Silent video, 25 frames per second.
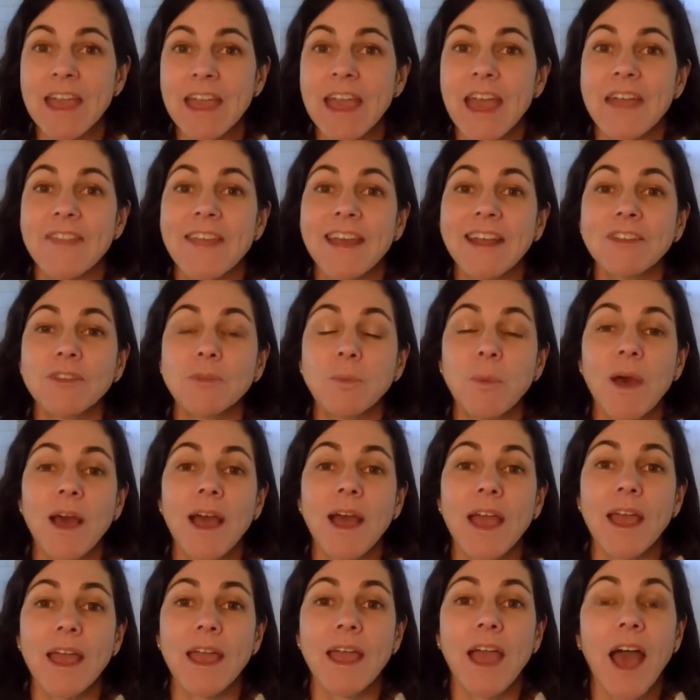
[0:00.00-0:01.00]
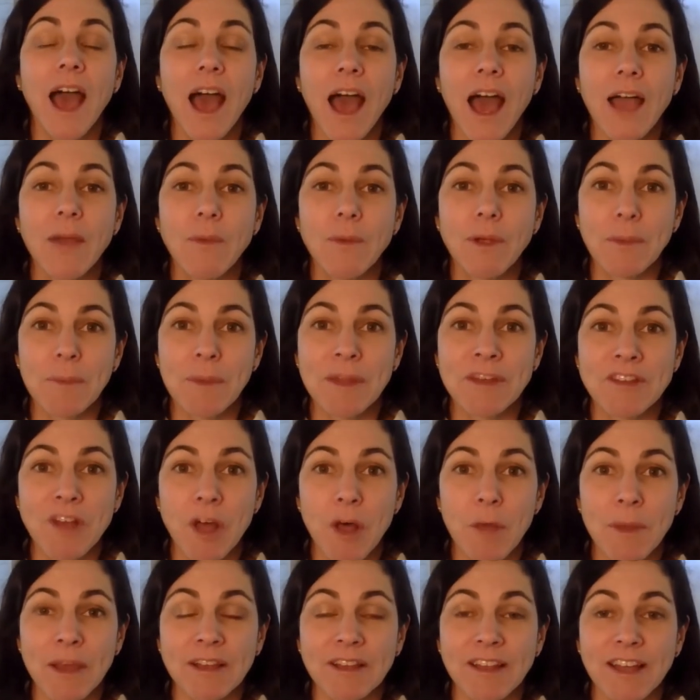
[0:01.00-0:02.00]
And that's why I recommend to
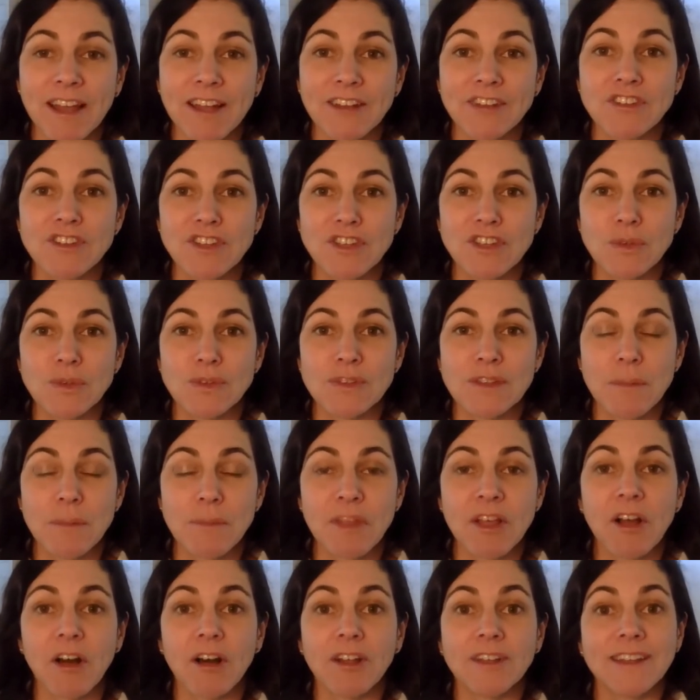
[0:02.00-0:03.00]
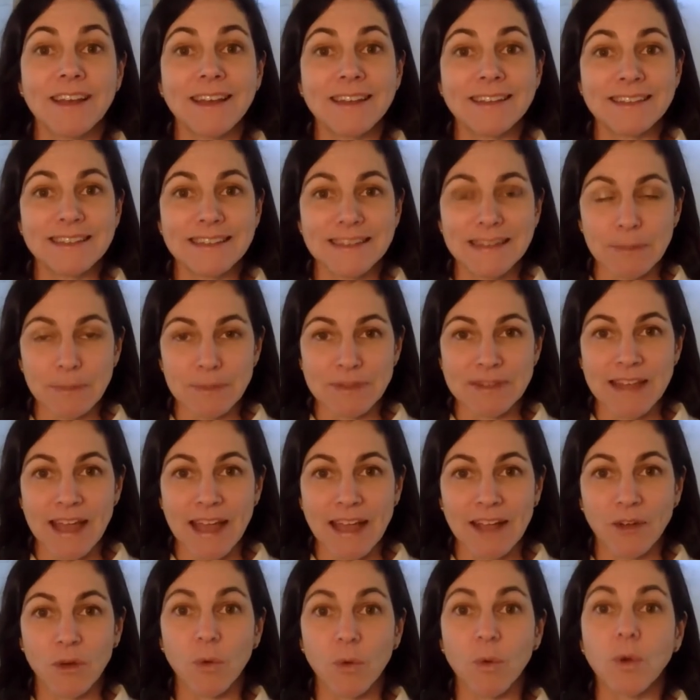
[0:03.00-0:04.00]
all my clients to use something called a sleep
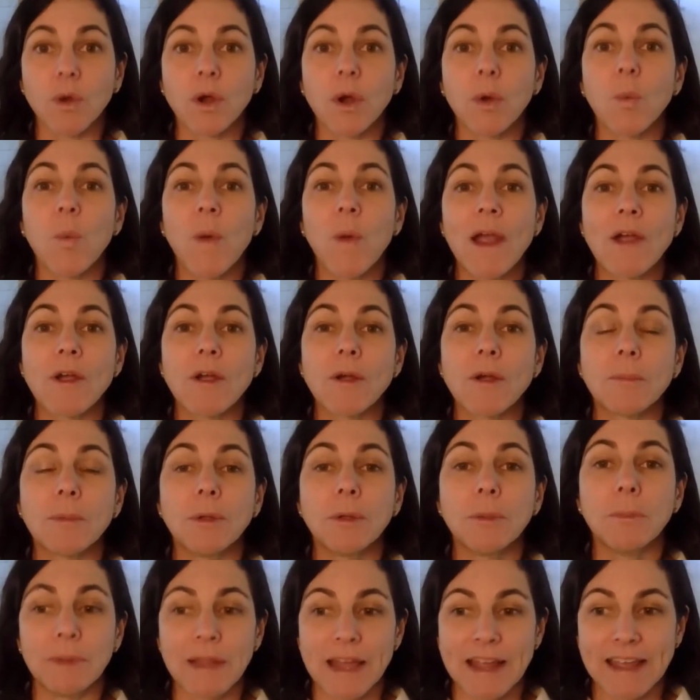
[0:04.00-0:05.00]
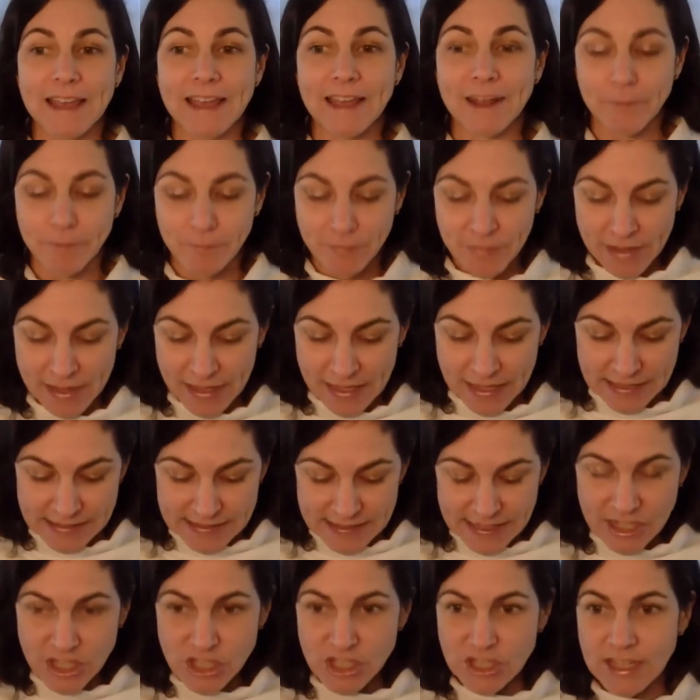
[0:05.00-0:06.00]
sack or a wearable blanket.
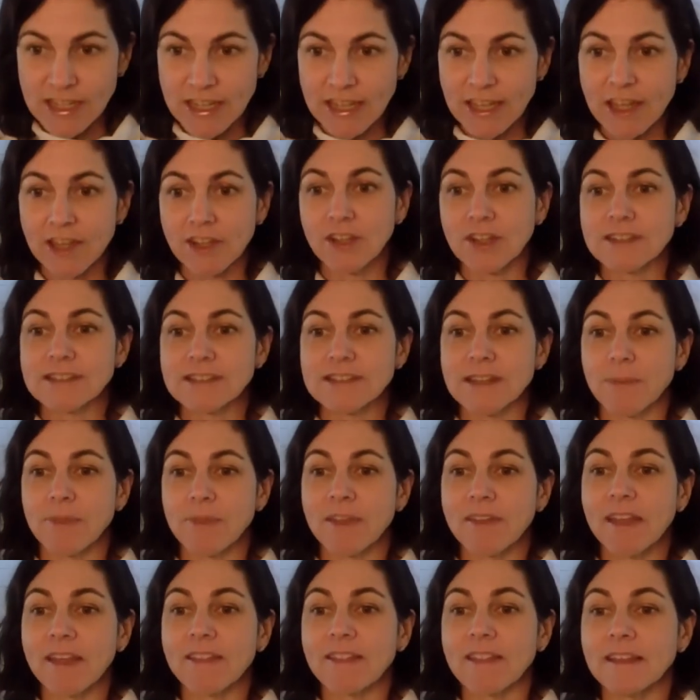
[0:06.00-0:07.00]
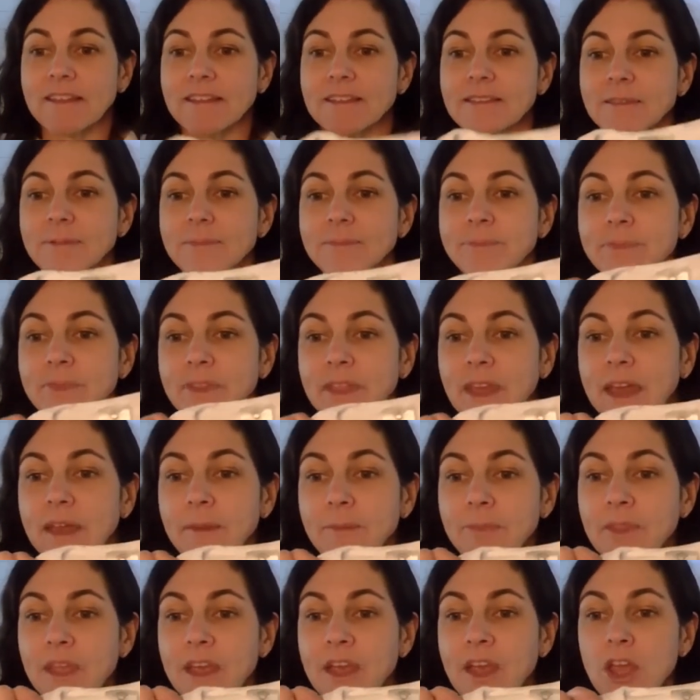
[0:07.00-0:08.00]
Essentially, it looks something like this okay?
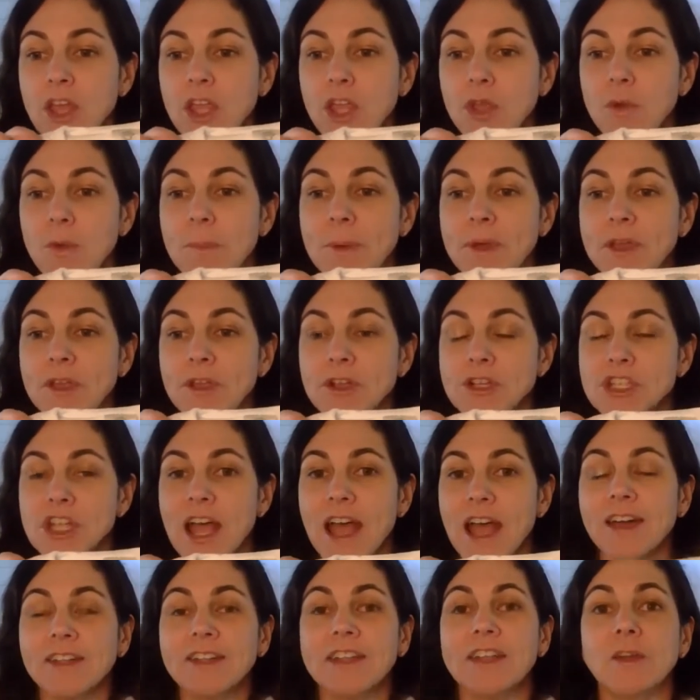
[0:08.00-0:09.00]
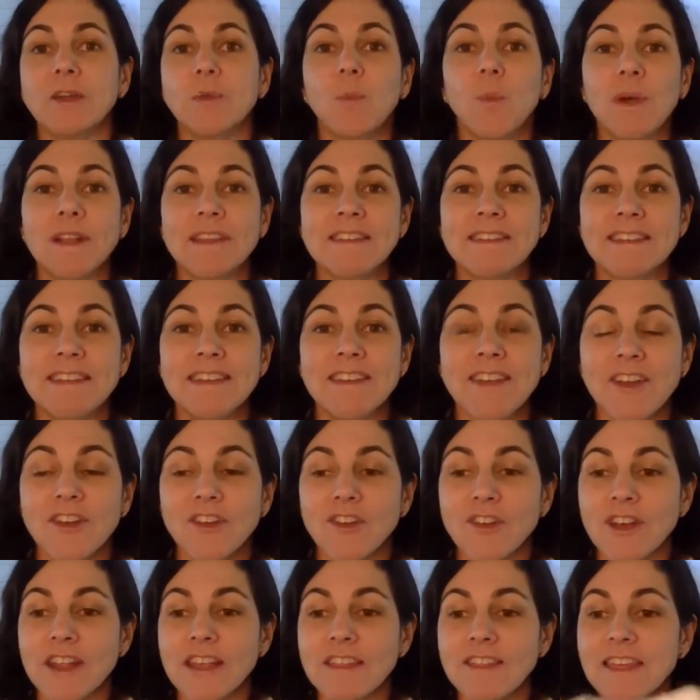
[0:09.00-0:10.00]
You would put your child in onesie
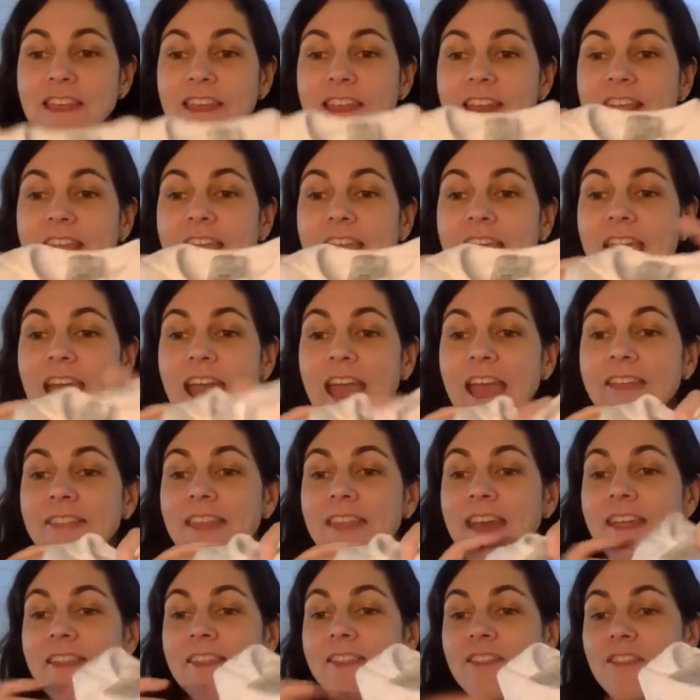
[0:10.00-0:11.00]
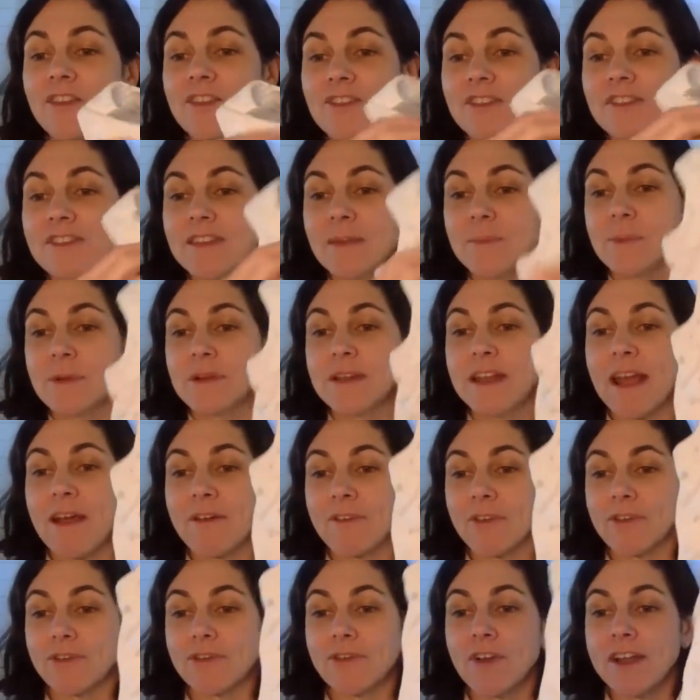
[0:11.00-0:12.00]
underneath it, and then there's a zipper down
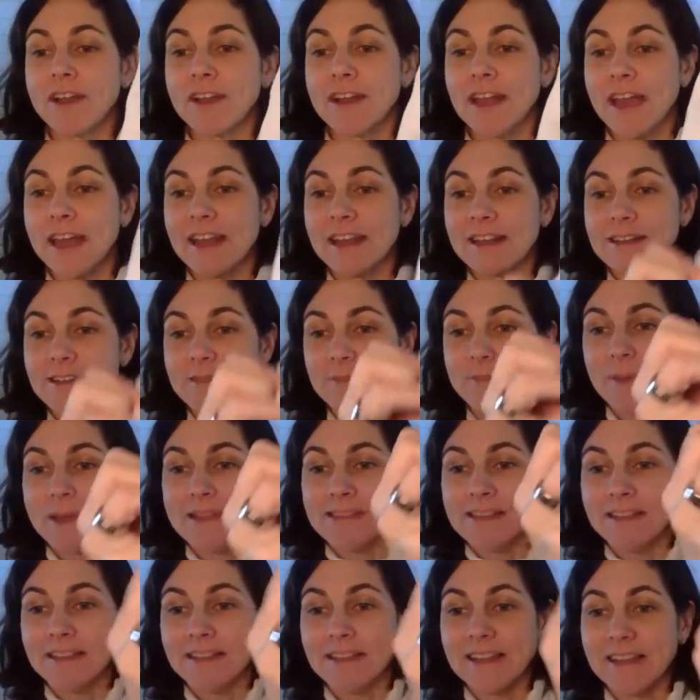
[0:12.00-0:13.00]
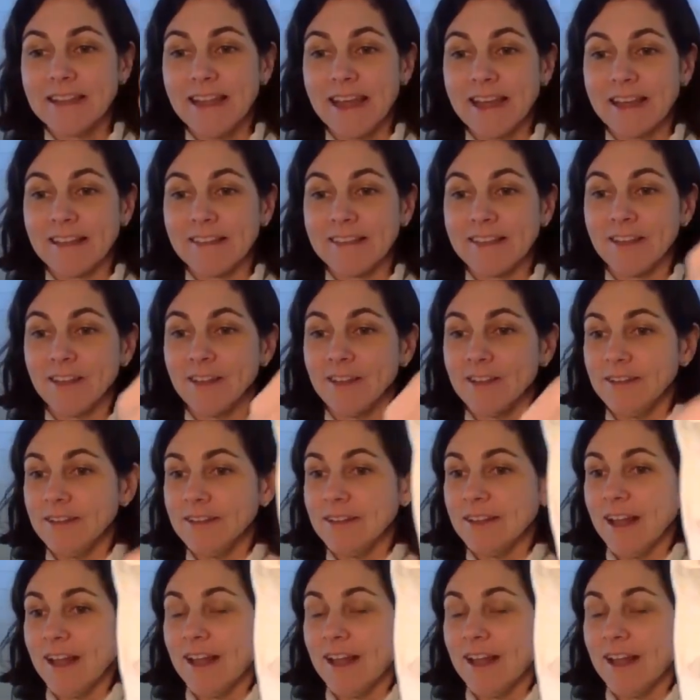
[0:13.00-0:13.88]
the front, and it's basically like a little